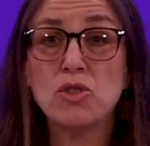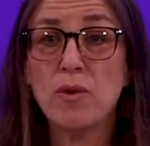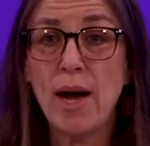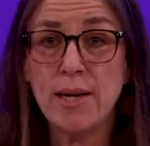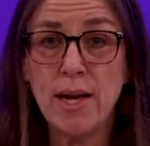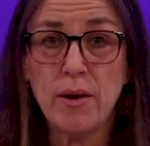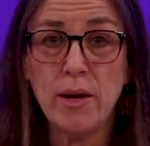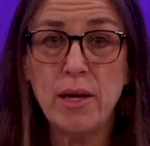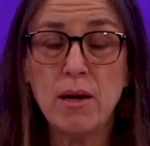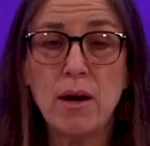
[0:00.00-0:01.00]

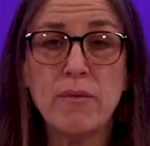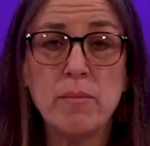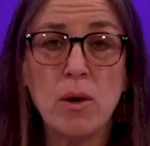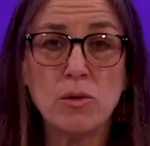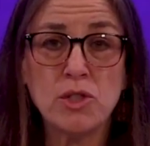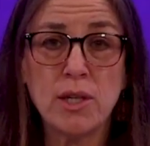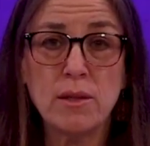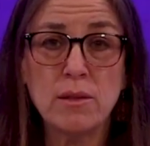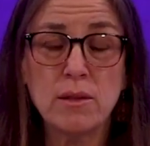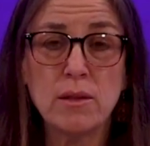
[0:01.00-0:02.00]
trinary of
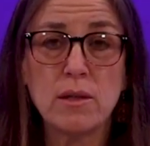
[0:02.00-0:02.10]
emotion,